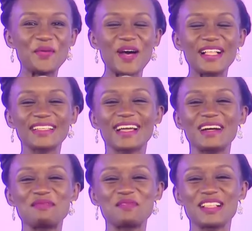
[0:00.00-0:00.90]

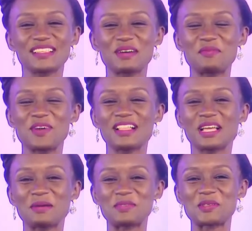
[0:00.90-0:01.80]
Welcome, welcome,
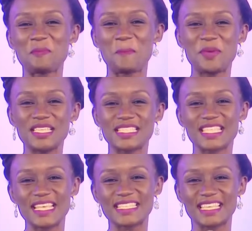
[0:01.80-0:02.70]
welcome to
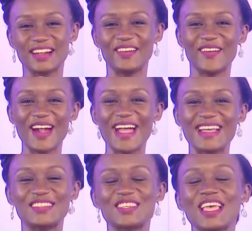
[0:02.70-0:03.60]
Business
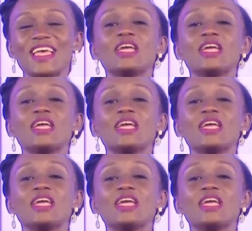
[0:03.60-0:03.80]
Garage.